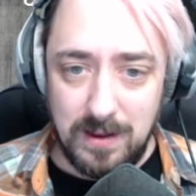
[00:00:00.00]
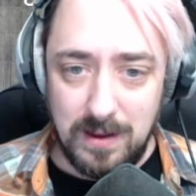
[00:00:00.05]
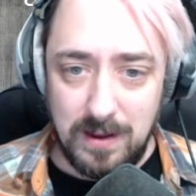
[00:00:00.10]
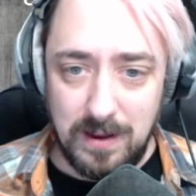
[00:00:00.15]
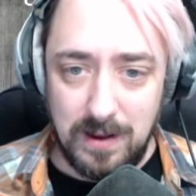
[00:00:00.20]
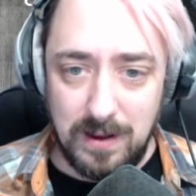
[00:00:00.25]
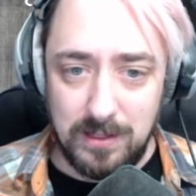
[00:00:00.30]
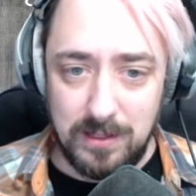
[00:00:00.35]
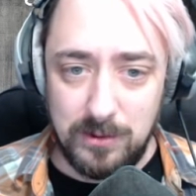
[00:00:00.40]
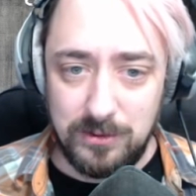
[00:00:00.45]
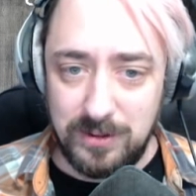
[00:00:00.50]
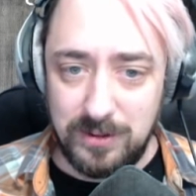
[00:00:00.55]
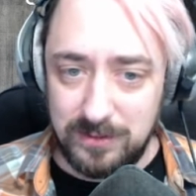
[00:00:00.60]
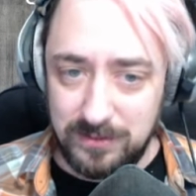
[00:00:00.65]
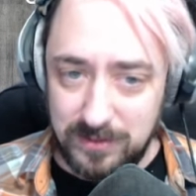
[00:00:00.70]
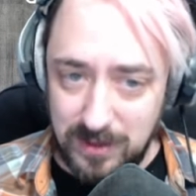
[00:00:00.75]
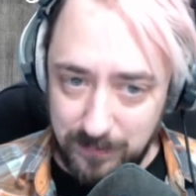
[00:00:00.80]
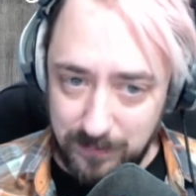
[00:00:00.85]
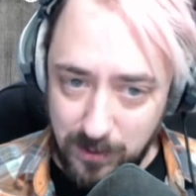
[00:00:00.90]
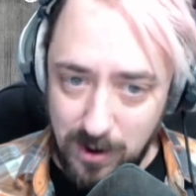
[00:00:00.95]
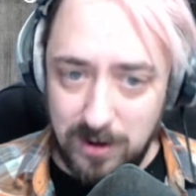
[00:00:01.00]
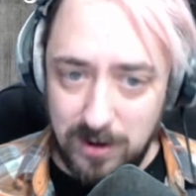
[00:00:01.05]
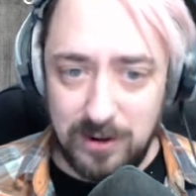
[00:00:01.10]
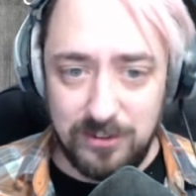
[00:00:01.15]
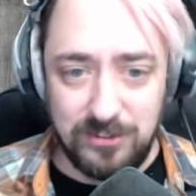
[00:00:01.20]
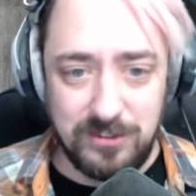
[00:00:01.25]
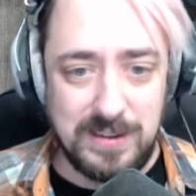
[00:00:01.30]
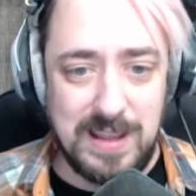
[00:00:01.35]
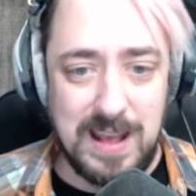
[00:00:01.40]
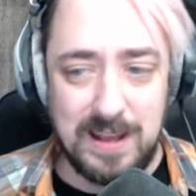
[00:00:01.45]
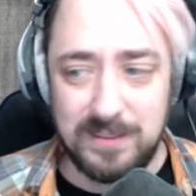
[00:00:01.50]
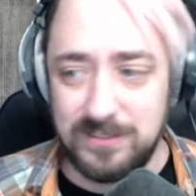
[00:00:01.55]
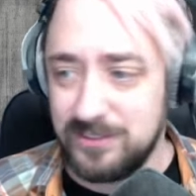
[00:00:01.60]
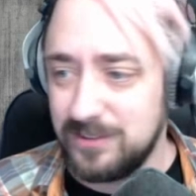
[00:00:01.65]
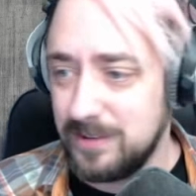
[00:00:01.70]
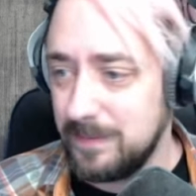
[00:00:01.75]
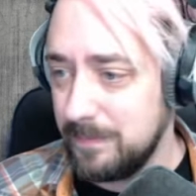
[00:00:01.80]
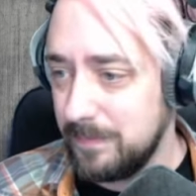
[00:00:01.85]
Lose unsaved progress. Yes.